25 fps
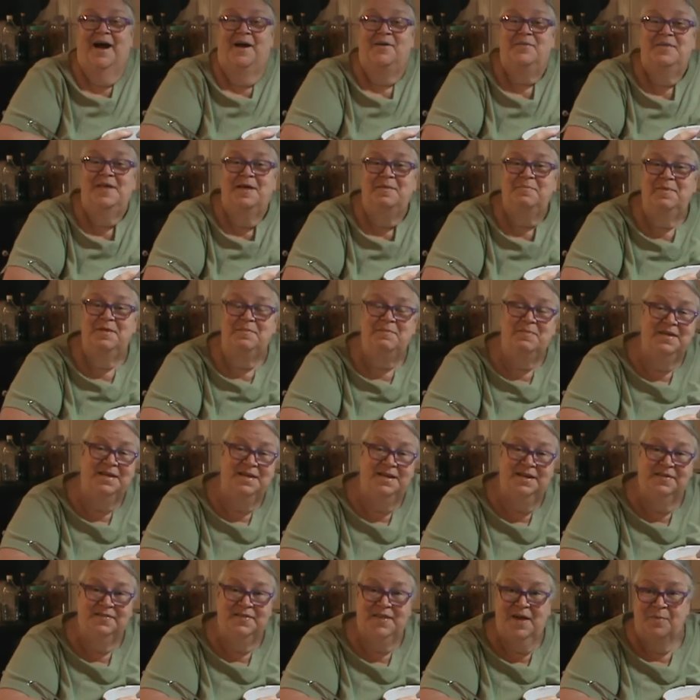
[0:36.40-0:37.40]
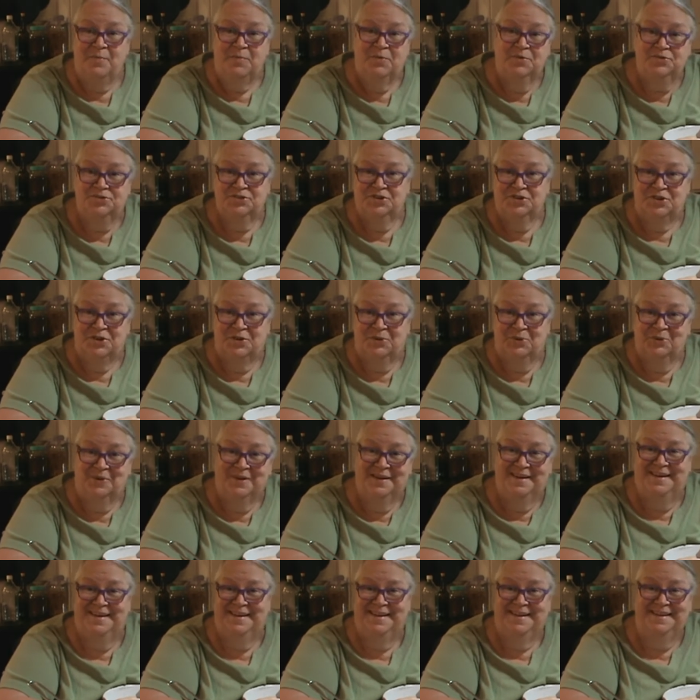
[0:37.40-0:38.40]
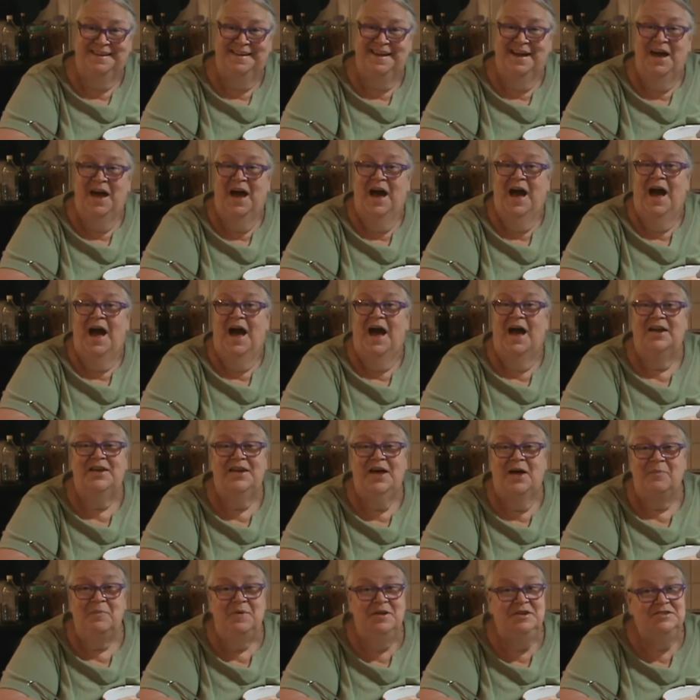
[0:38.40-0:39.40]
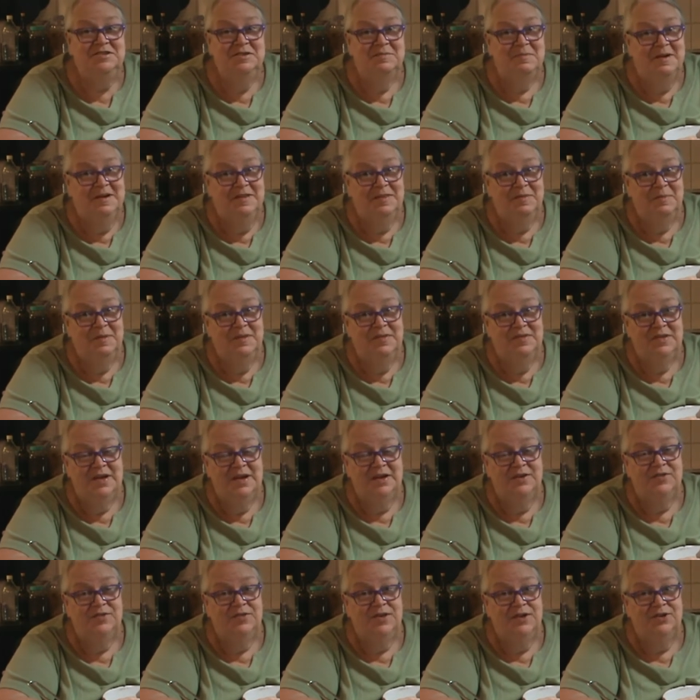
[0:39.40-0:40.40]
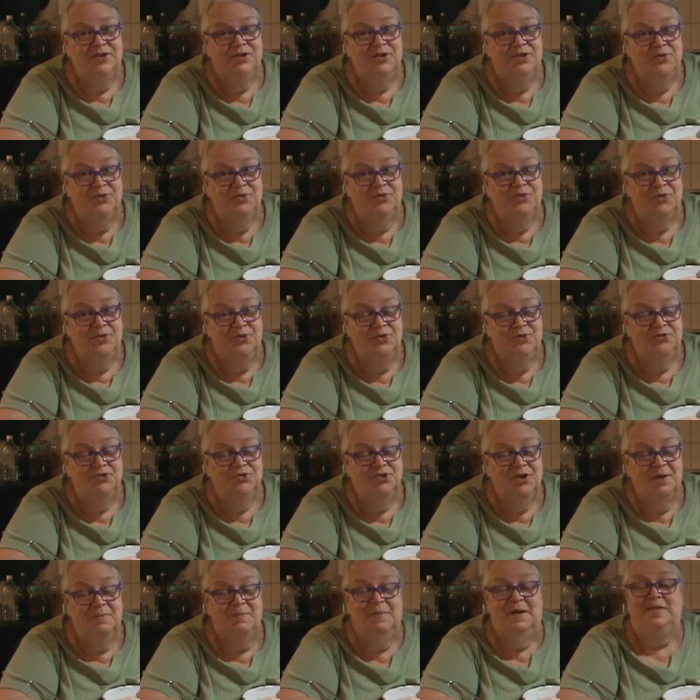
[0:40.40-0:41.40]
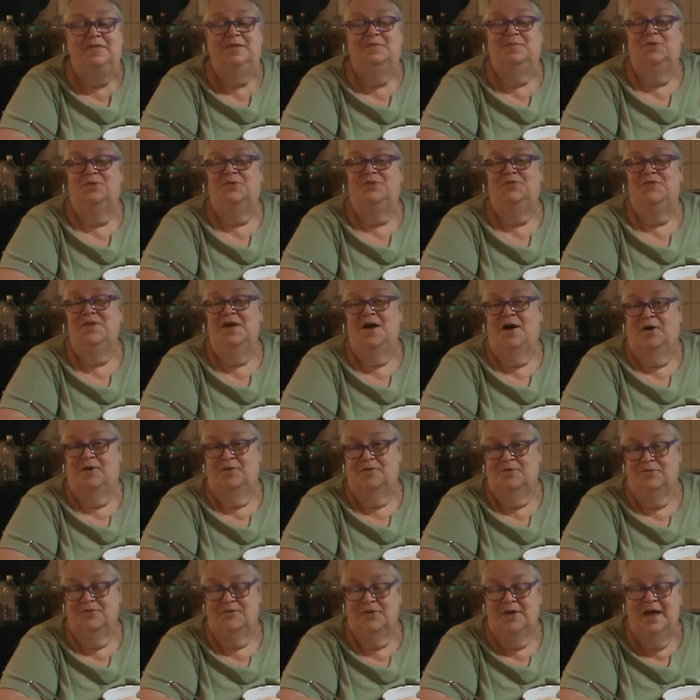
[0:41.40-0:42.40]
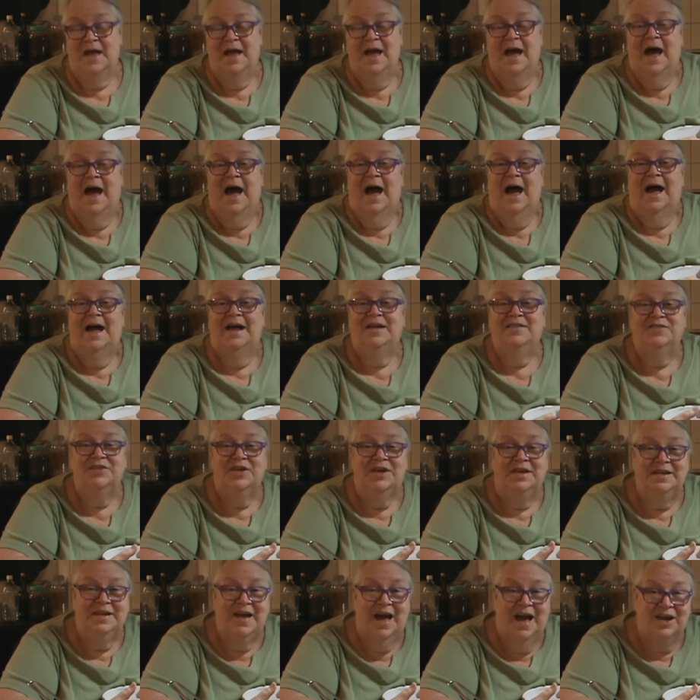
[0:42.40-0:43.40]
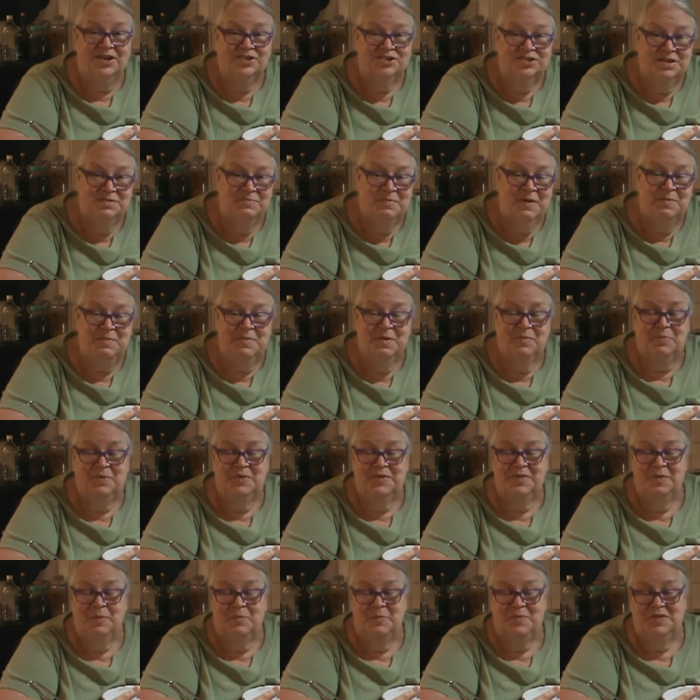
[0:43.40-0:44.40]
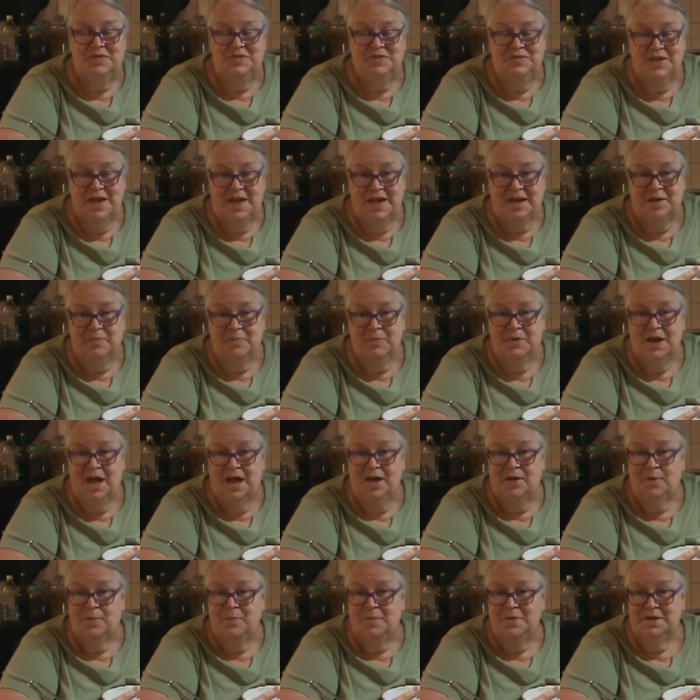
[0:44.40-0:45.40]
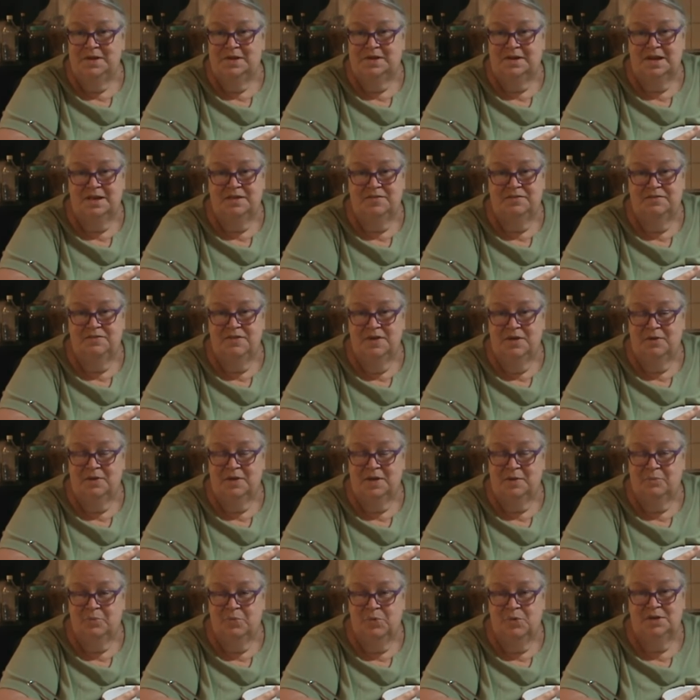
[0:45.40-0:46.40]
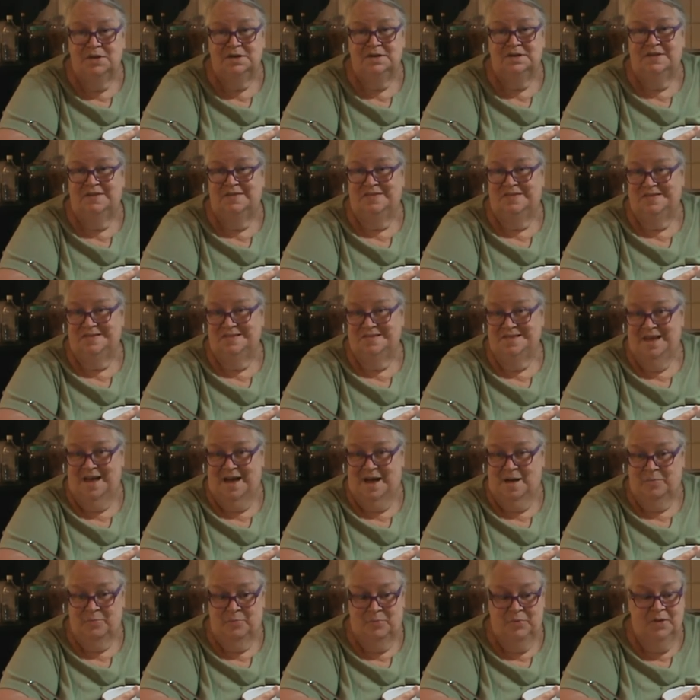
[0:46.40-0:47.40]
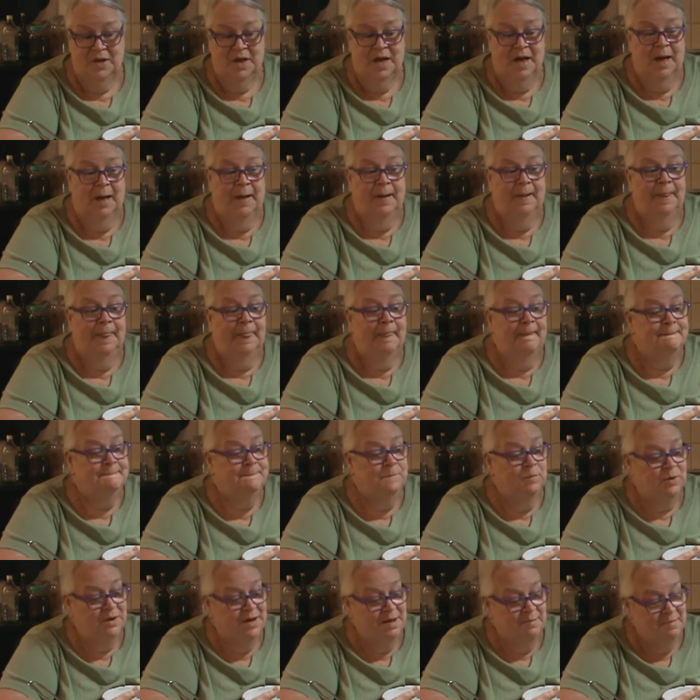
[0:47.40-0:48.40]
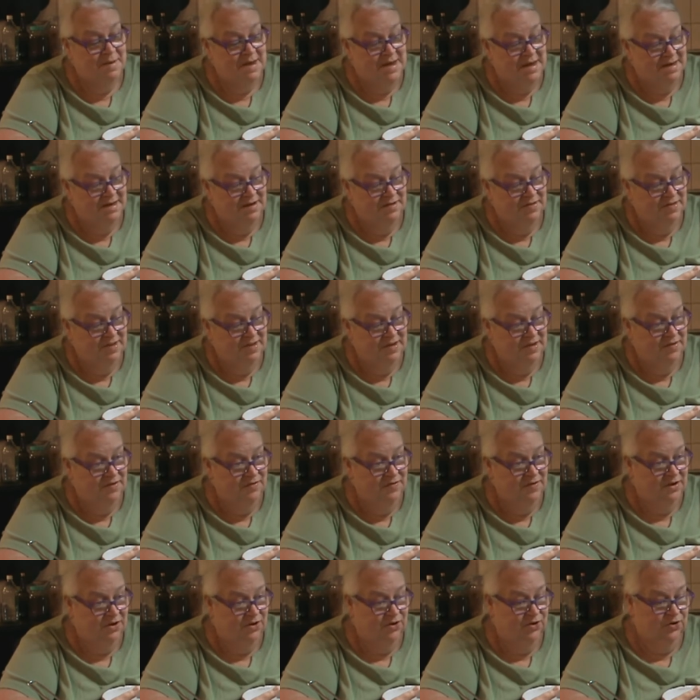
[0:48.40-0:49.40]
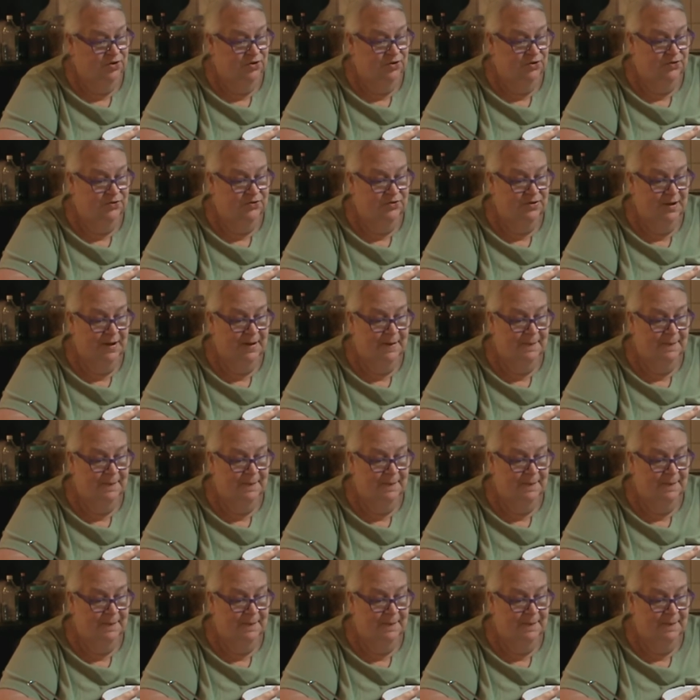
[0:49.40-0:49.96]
let me be an example to you. Allow me to make the mistakes so you do not make them yourself. It's not actually maybe a mistake, but I omitted a very important step when I made these vinegars.